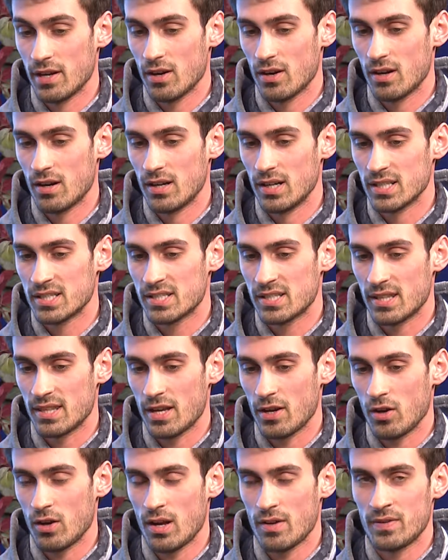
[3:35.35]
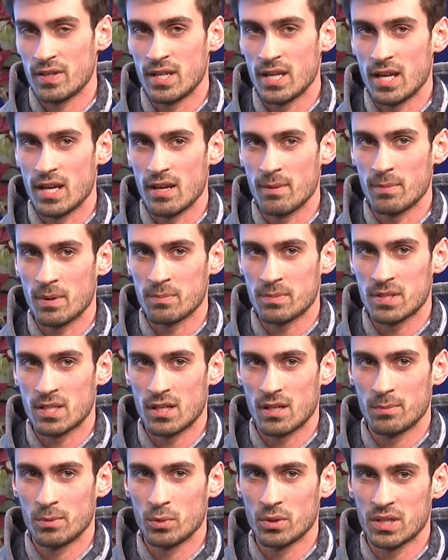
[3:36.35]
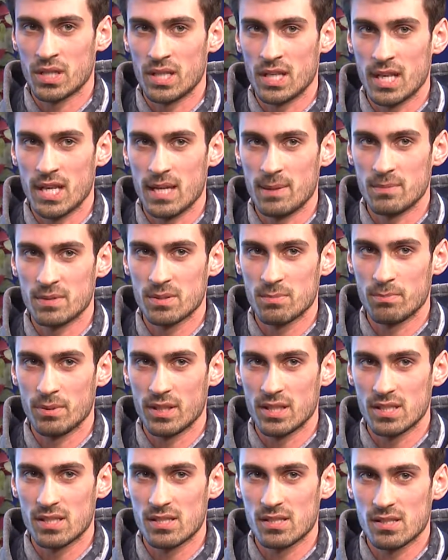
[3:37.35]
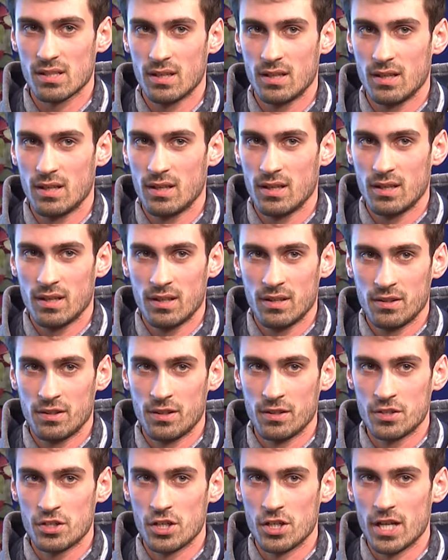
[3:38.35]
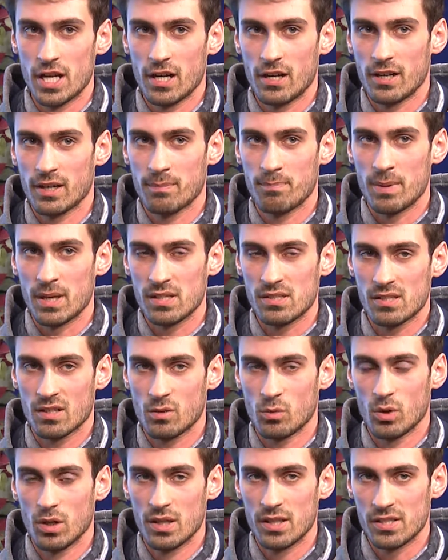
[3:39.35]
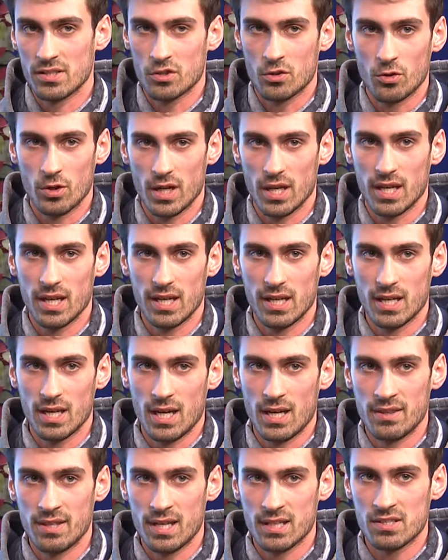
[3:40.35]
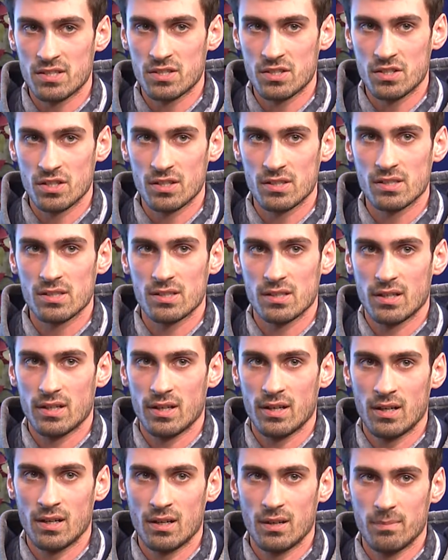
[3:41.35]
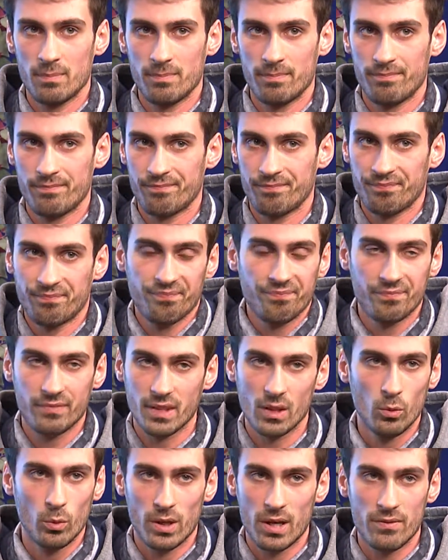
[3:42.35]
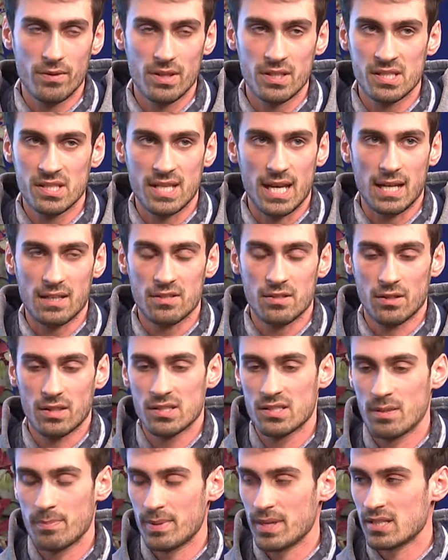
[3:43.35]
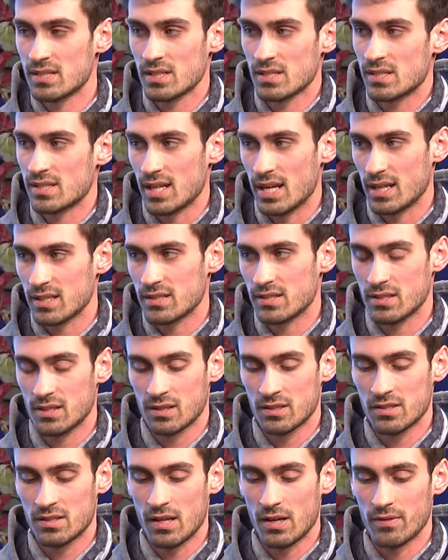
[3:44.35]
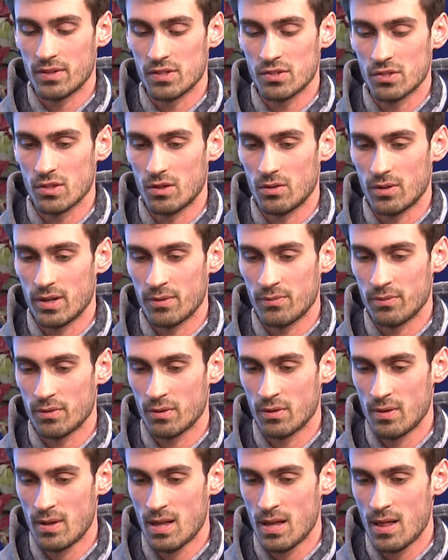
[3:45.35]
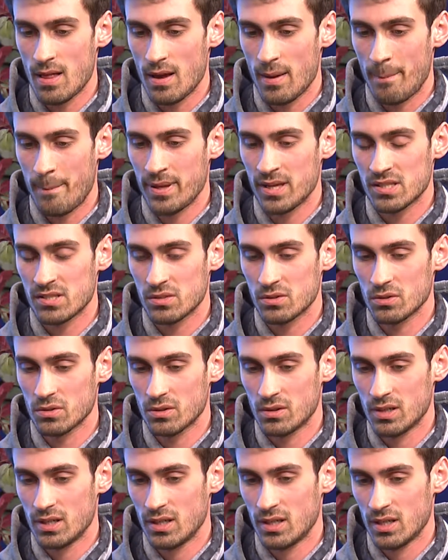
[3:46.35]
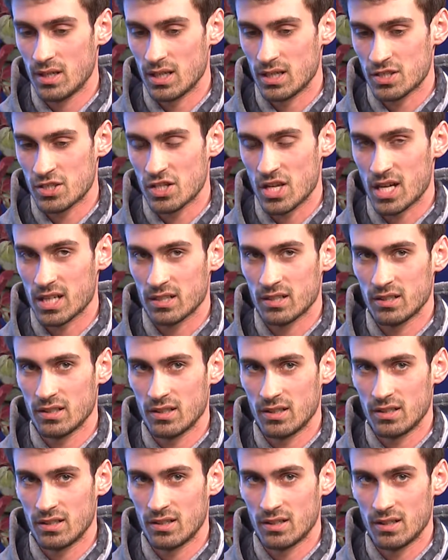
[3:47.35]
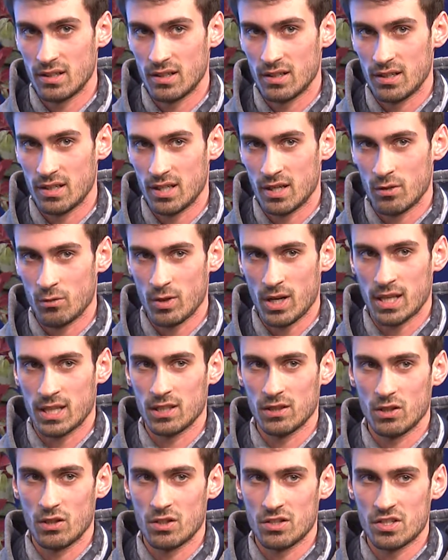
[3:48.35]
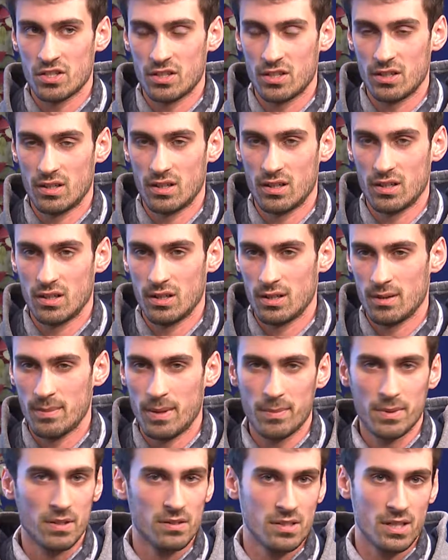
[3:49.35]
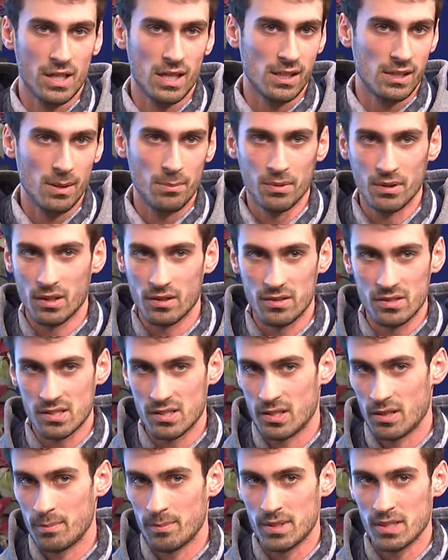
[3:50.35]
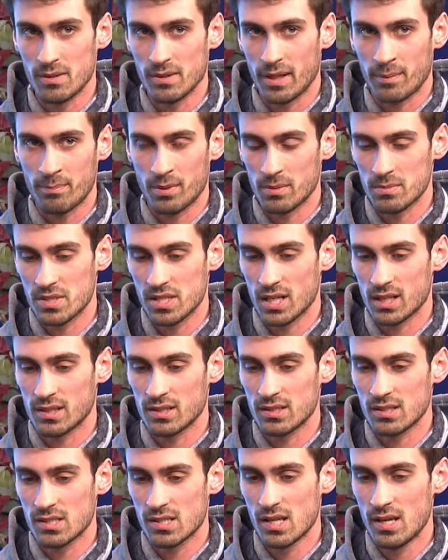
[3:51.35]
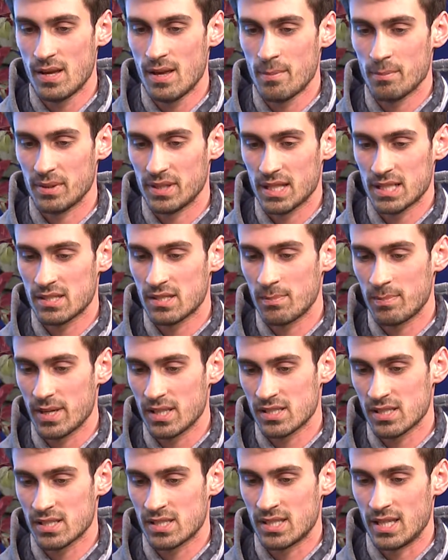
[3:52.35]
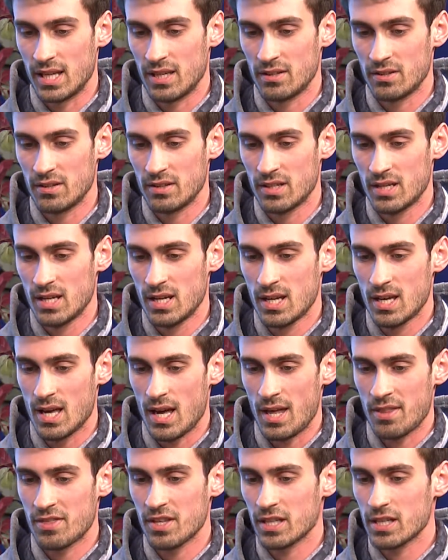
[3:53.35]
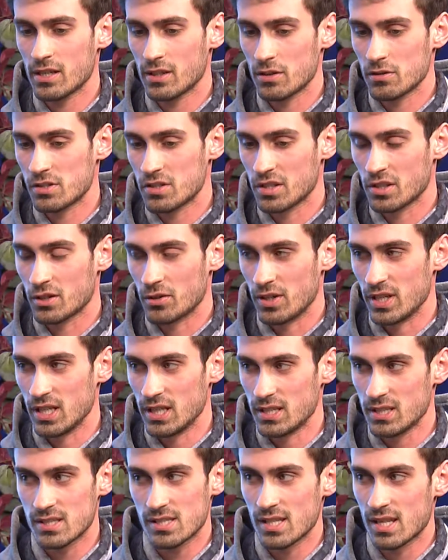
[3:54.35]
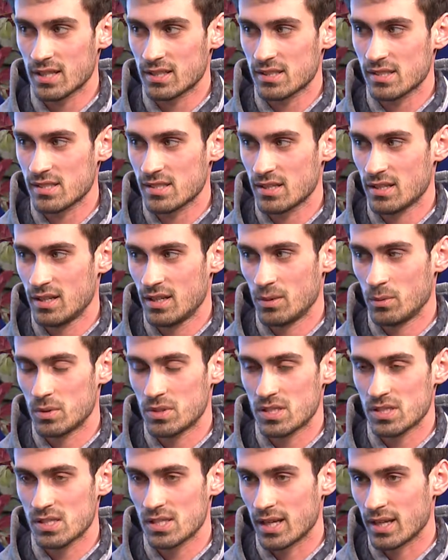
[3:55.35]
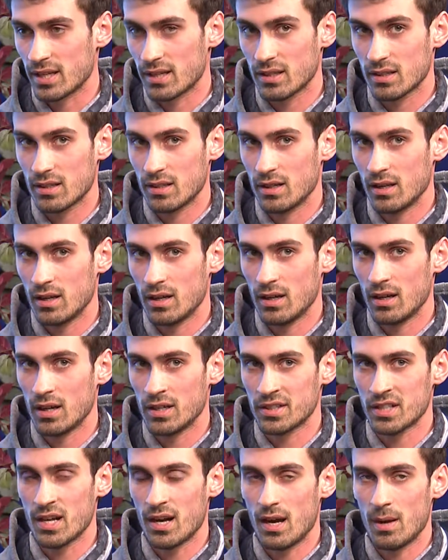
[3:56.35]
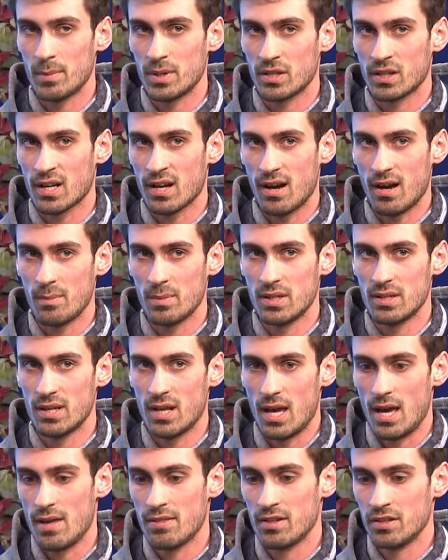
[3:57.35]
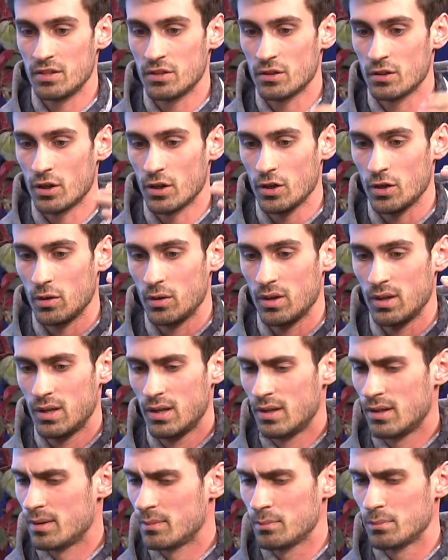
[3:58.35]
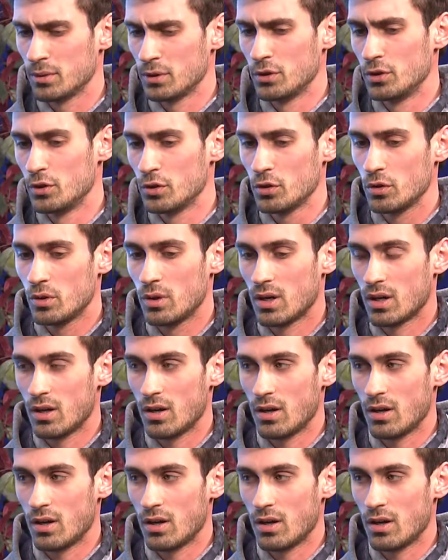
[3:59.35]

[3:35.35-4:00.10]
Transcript: are. They all have a name. I'm terrible with the names, but it's the generic basic one is gray, and that's just whatever the stats are. It's the basic stats, because you have an assault rifle, a pistol, a shotgun, a rocket launcher. Maybe there's like a couple others in there, like pump shotguns, but that's the basic standard. I think it goes to green is next, which is like uncommon or common, and then you go blue,